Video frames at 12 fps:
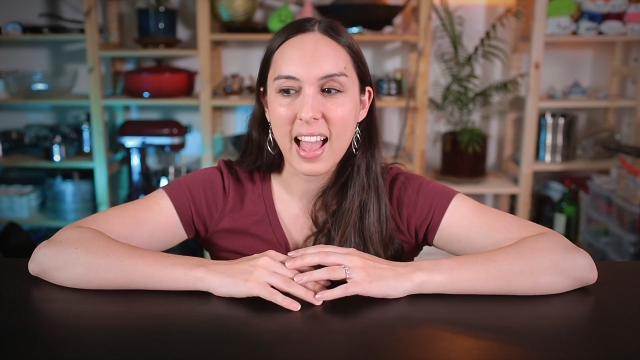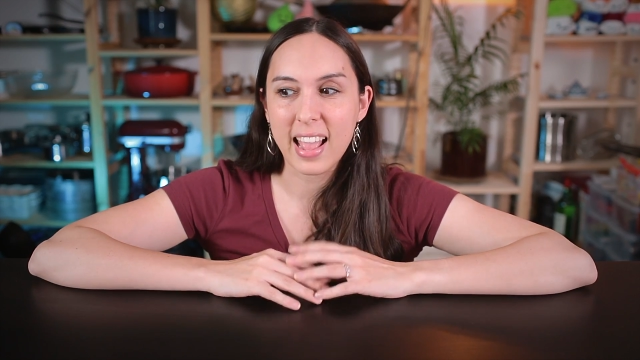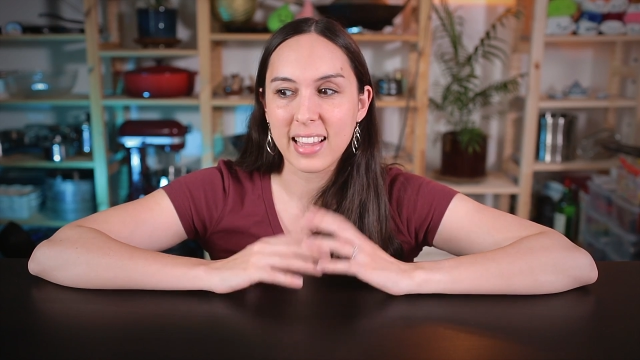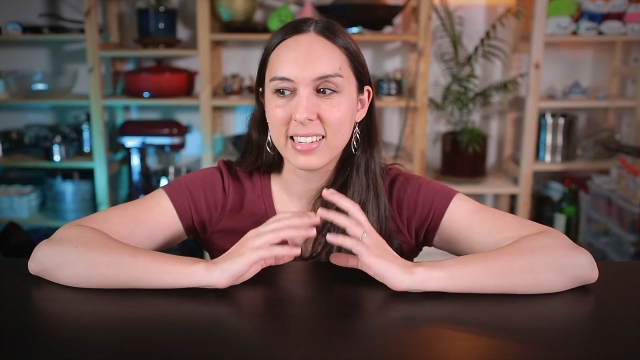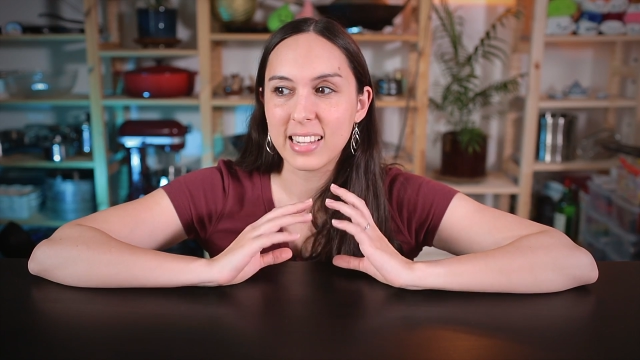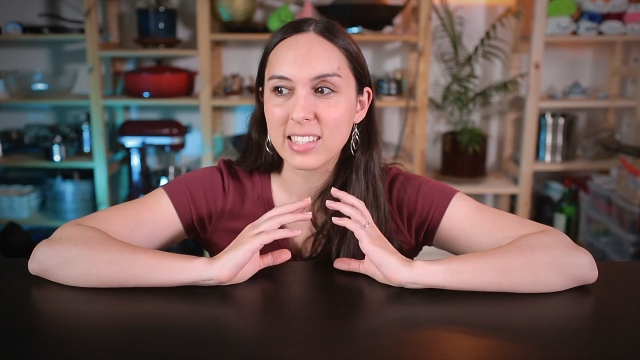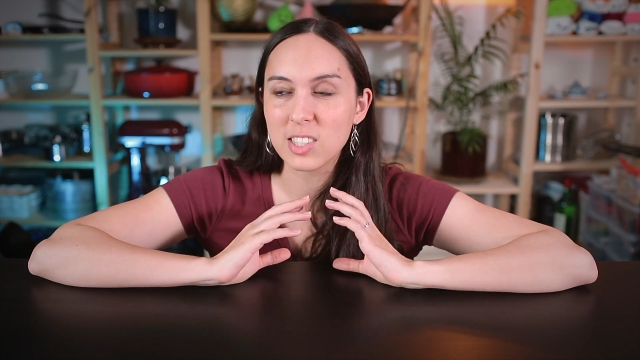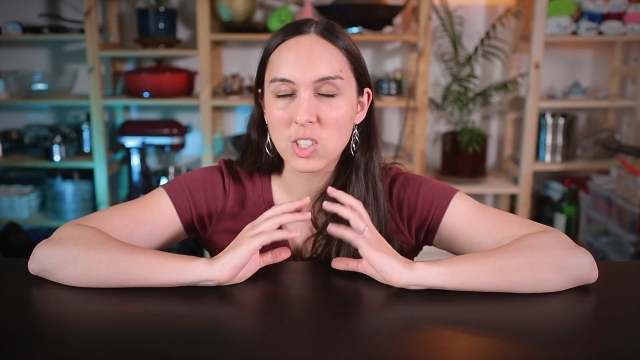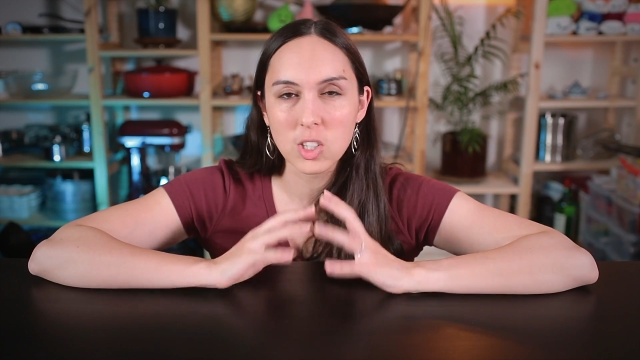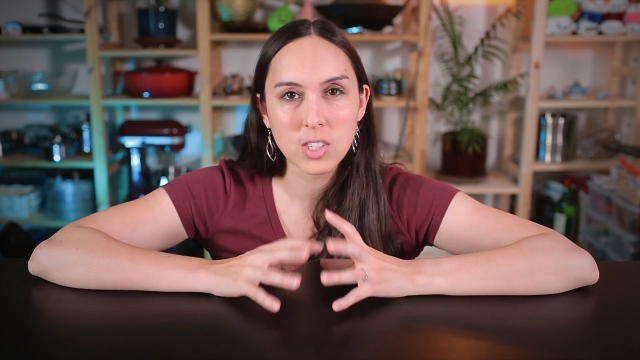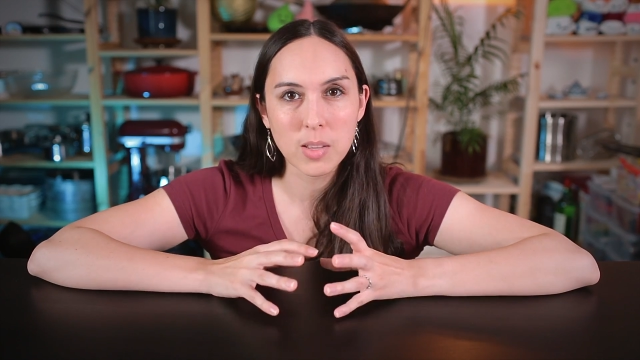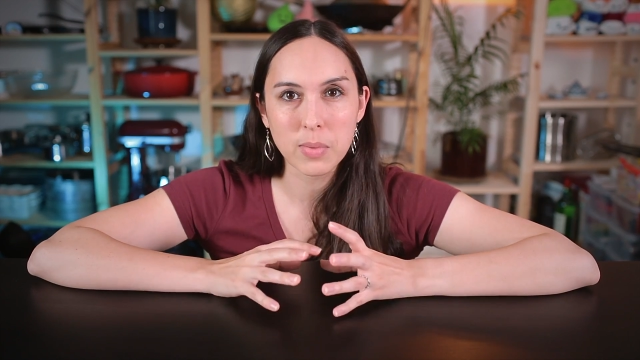and it's
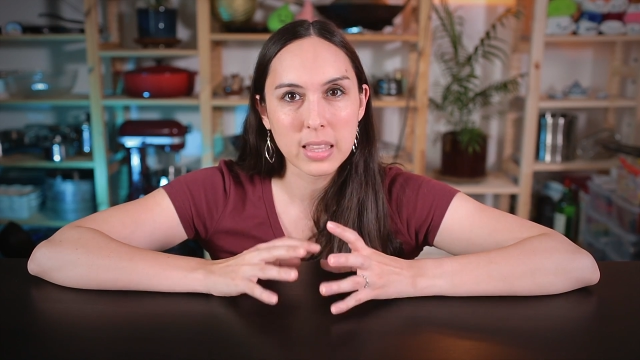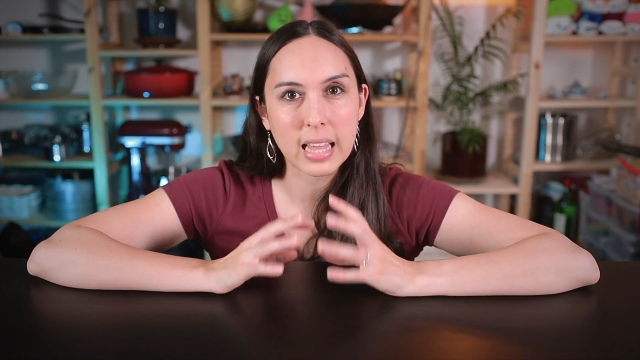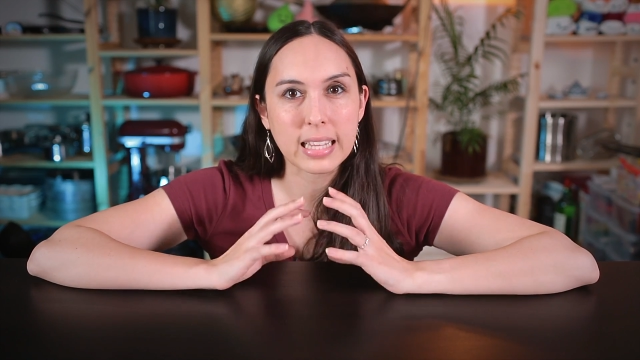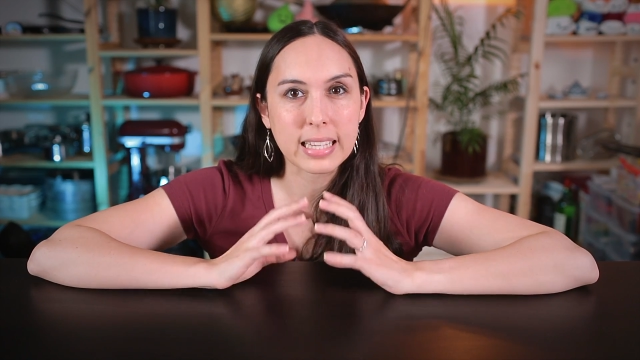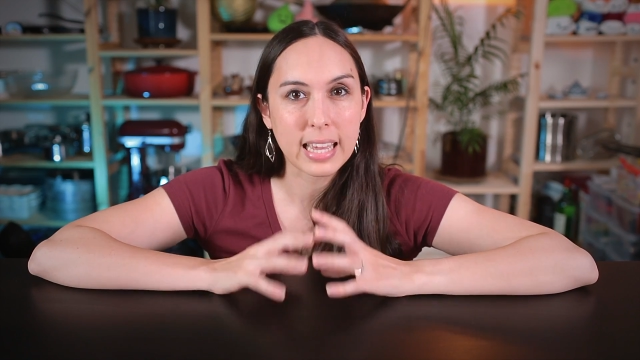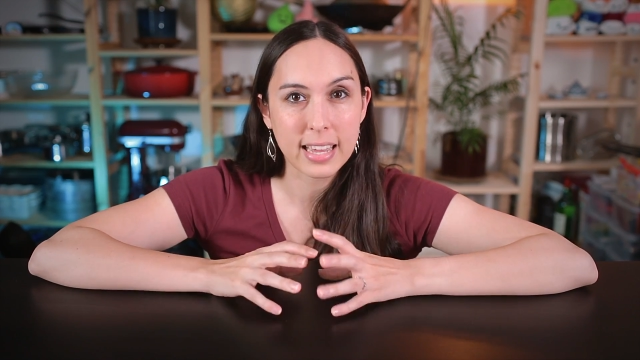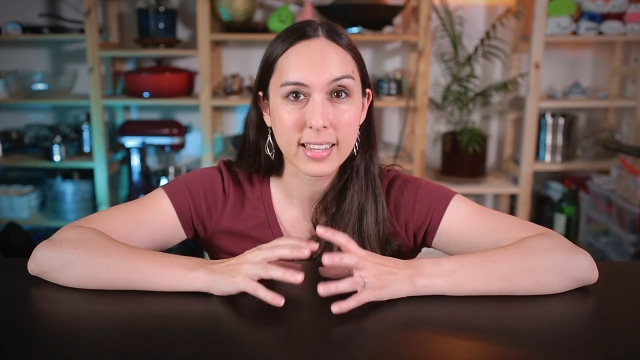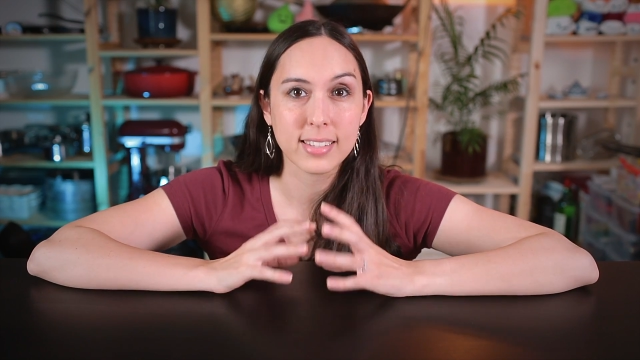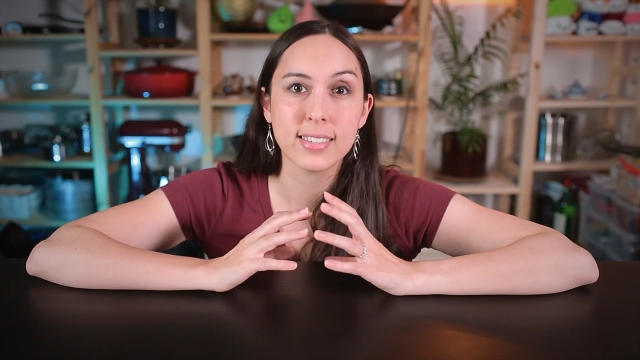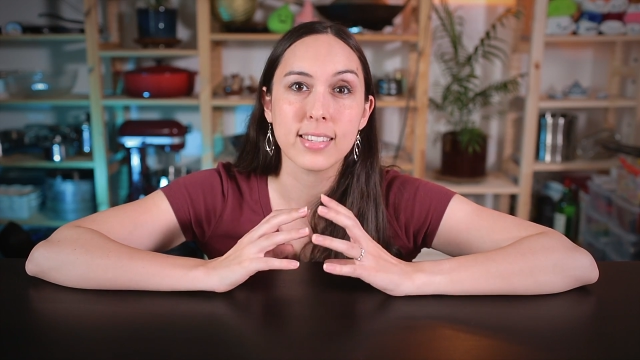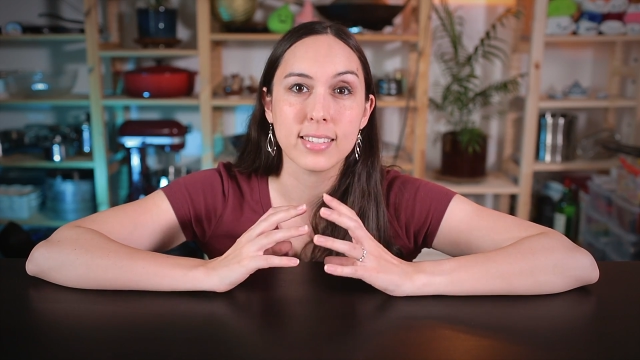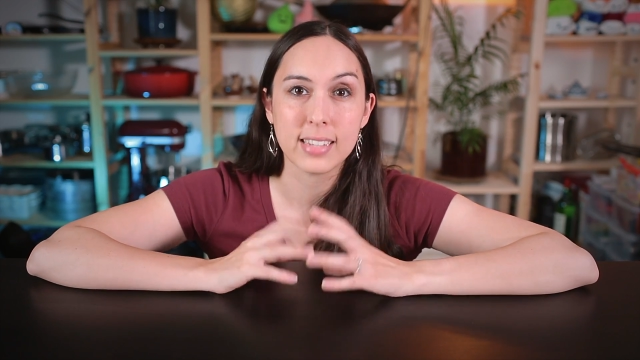just something that
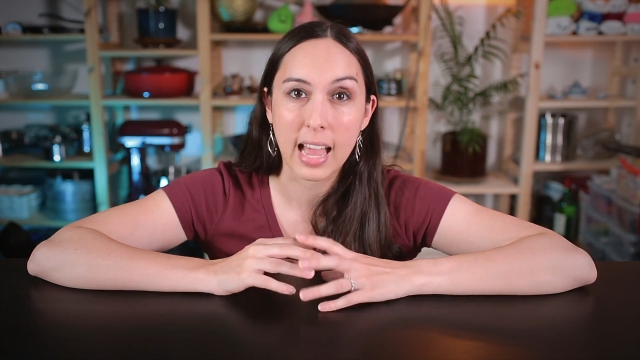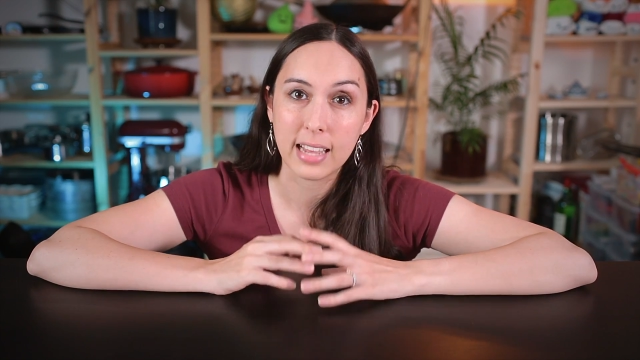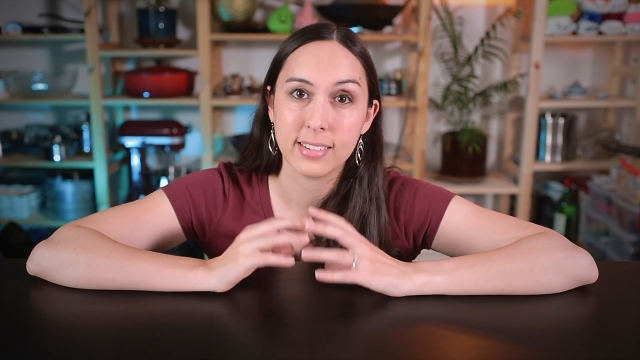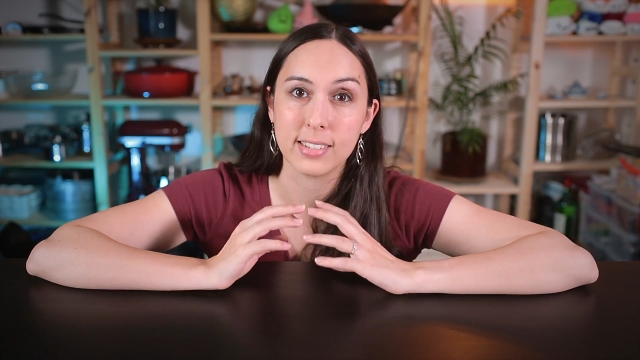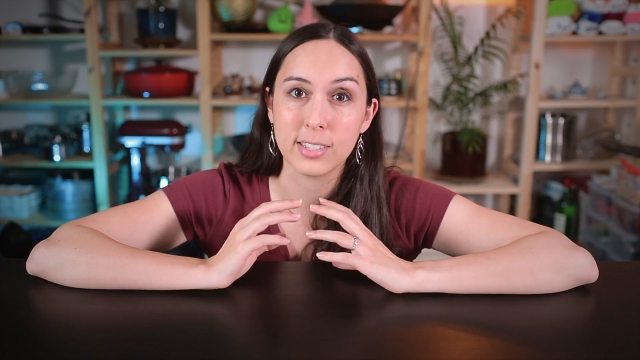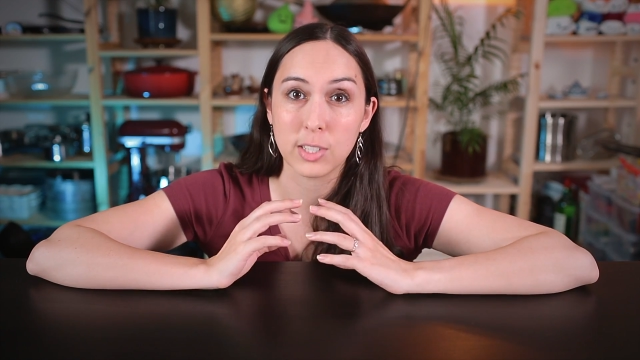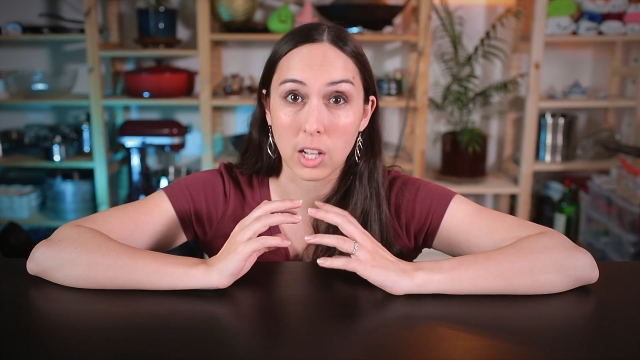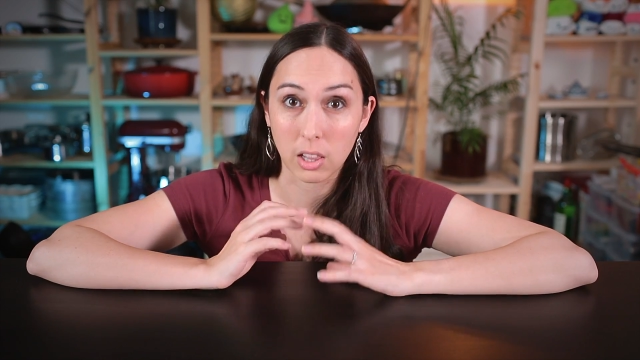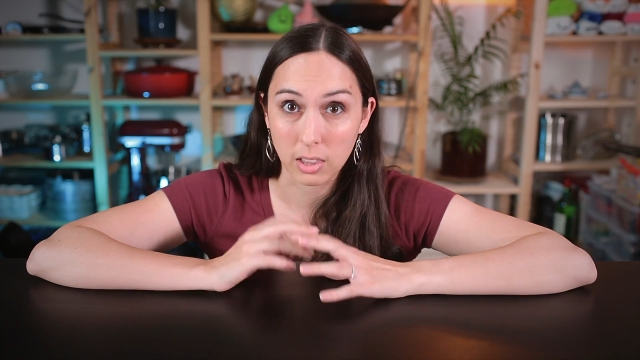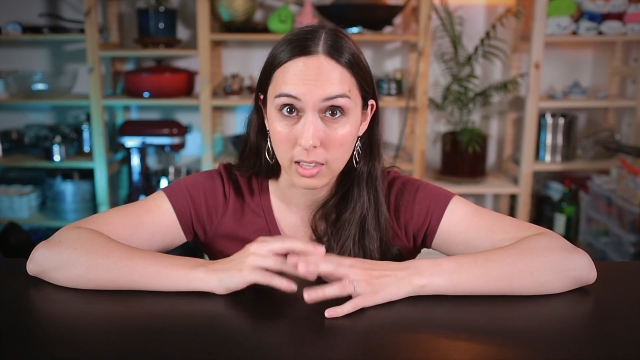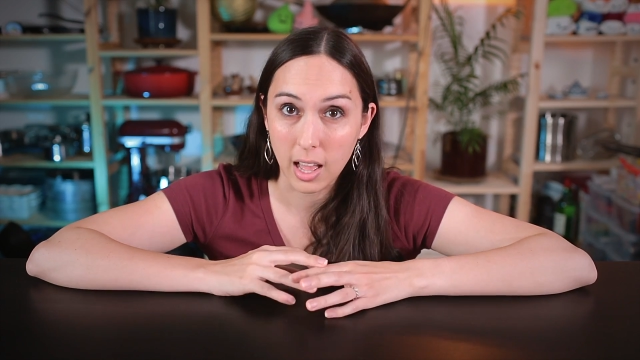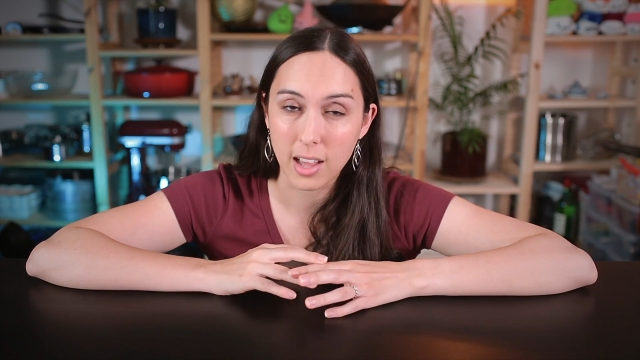kids tend to
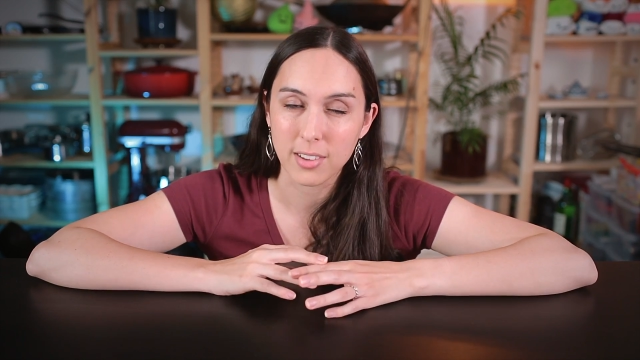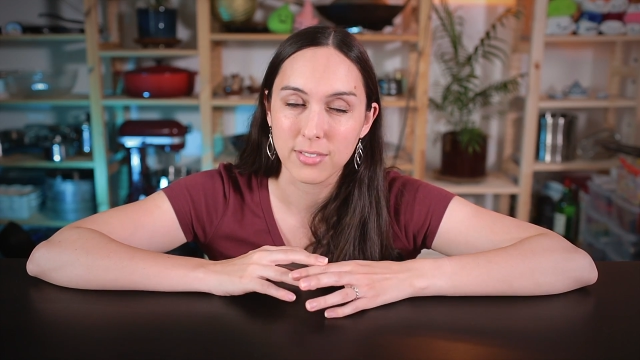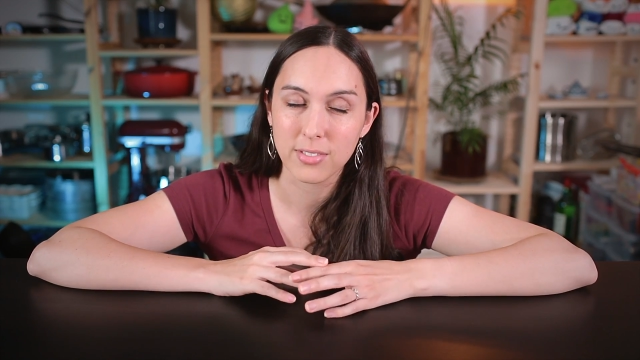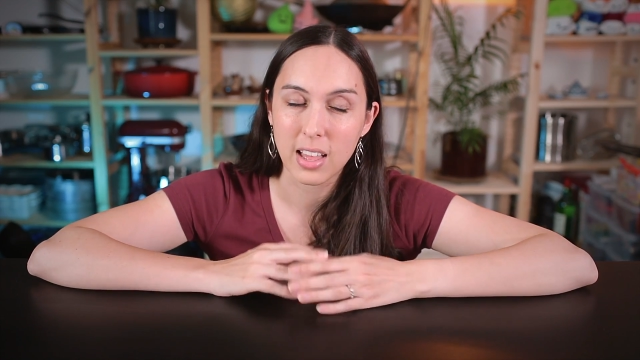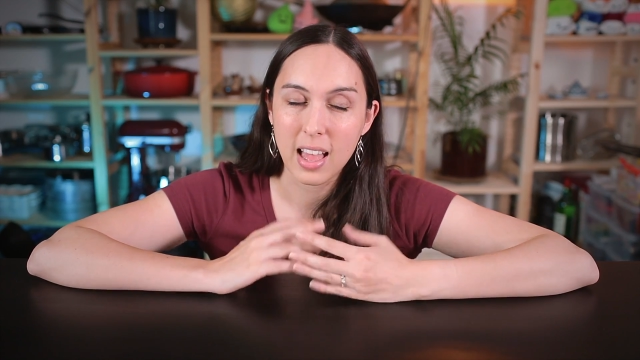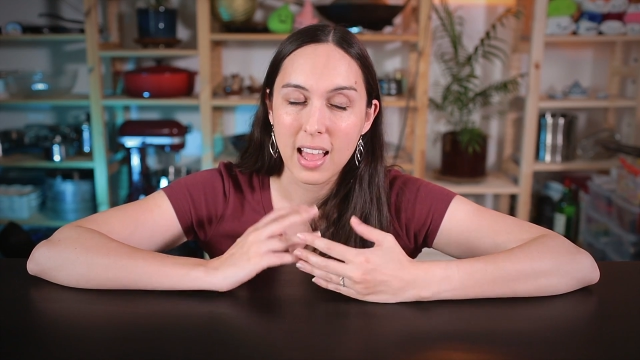love.